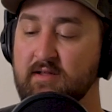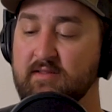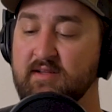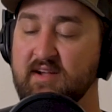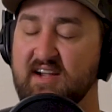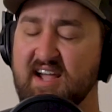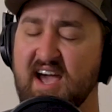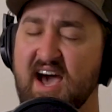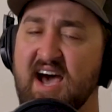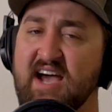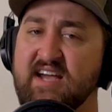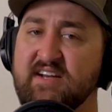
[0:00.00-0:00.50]
the
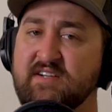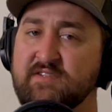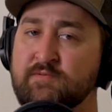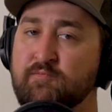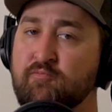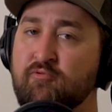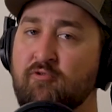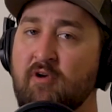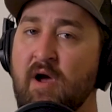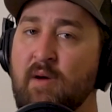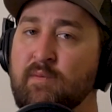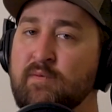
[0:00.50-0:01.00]
guide is
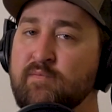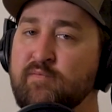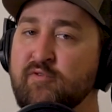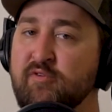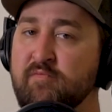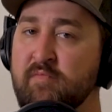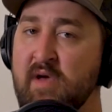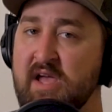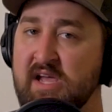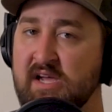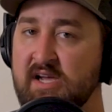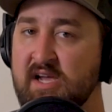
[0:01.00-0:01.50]

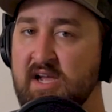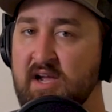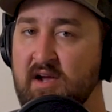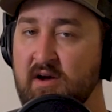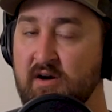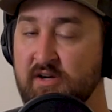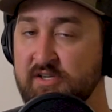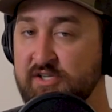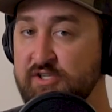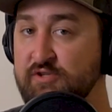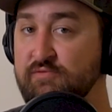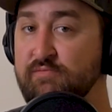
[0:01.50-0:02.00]
probably banking
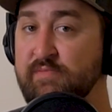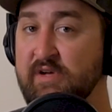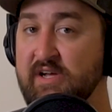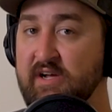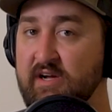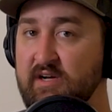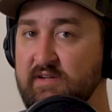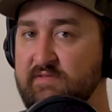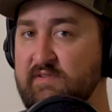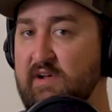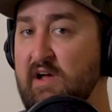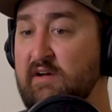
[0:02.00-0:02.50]
on you
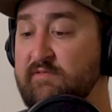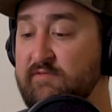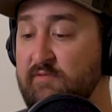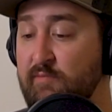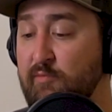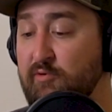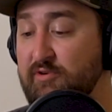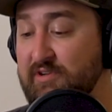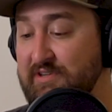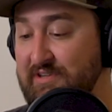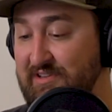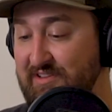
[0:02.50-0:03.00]
being
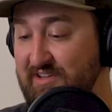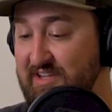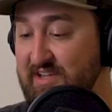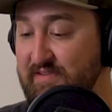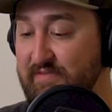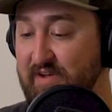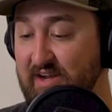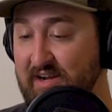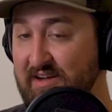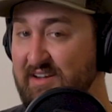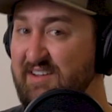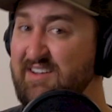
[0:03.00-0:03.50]
uncomfortable and
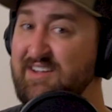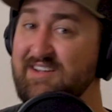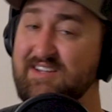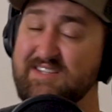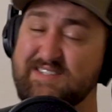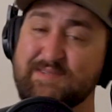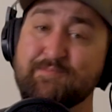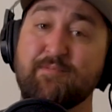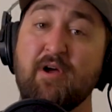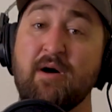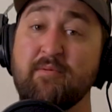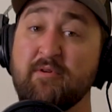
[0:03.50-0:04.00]
leaving.
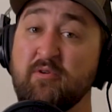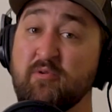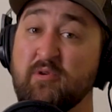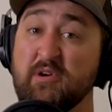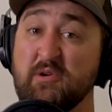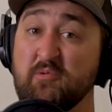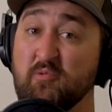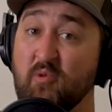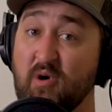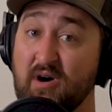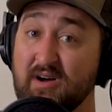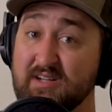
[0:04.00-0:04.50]
It's probably what
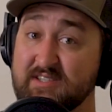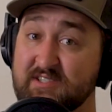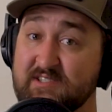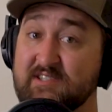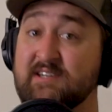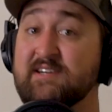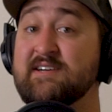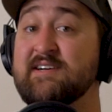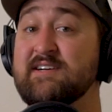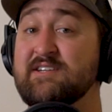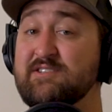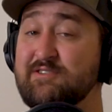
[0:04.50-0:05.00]
he wants.